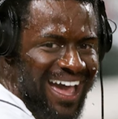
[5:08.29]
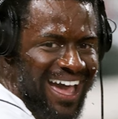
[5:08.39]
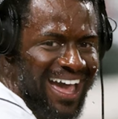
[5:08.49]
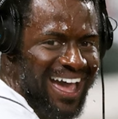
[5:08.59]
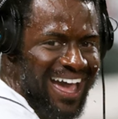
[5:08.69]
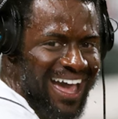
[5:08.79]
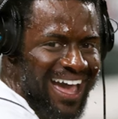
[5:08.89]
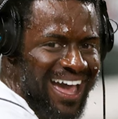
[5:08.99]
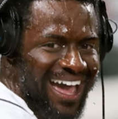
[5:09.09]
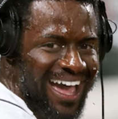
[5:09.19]

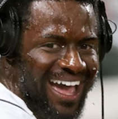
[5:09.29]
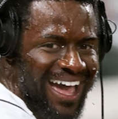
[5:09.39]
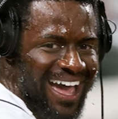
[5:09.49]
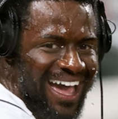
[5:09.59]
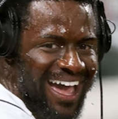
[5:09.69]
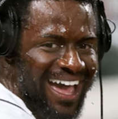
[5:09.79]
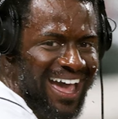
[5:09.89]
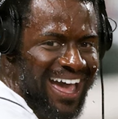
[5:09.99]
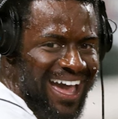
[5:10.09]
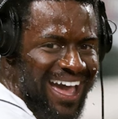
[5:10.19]

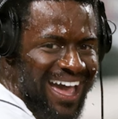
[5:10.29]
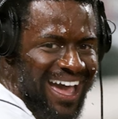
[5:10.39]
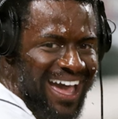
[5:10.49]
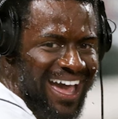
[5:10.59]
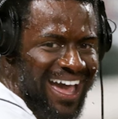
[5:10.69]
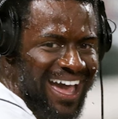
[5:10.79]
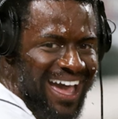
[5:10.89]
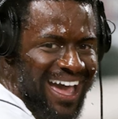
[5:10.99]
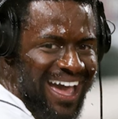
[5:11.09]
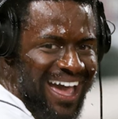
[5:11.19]

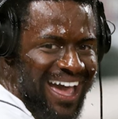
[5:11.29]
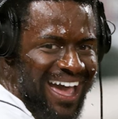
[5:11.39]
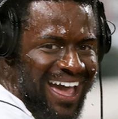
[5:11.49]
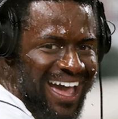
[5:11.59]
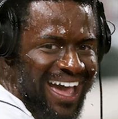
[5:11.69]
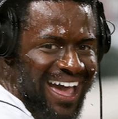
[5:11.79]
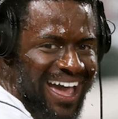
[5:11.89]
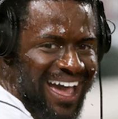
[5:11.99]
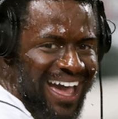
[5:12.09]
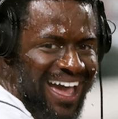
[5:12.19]

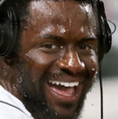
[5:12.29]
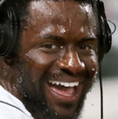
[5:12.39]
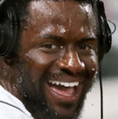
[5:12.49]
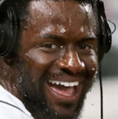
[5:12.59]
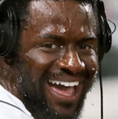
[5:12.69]
This person isn't speaking.